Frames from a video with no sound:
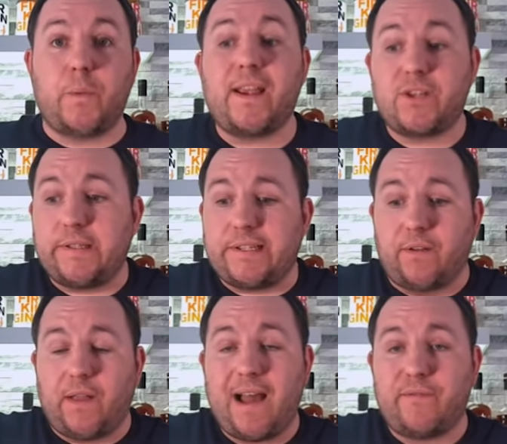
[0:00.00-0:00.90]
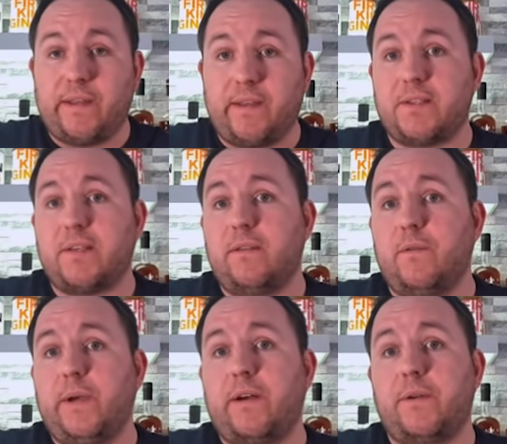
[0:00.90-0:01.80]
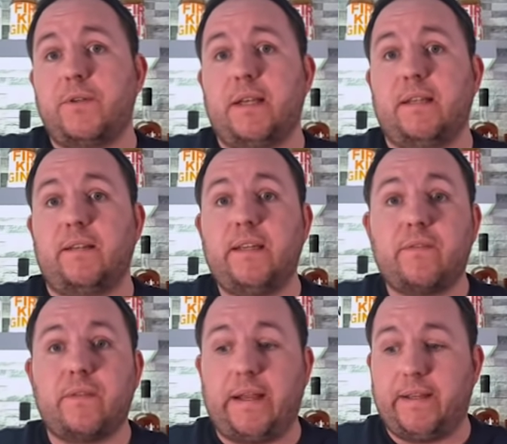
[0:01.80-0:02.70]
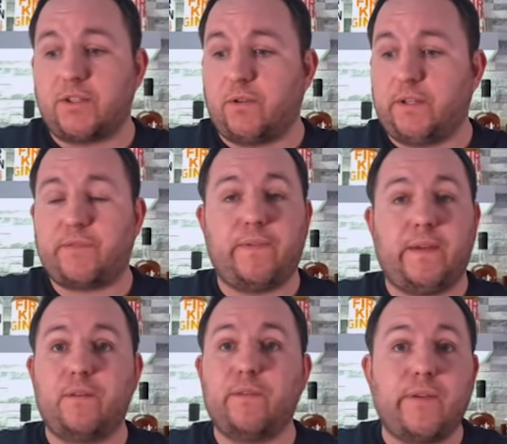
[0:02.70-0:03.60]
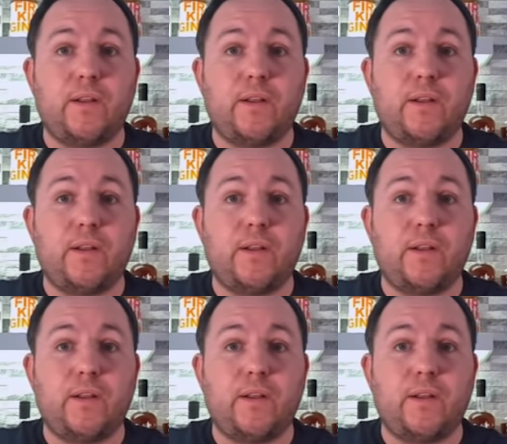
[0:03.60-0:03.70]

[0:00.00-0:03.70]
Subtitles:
We actually still have it. It's in the warehouse in Leith and it's on its final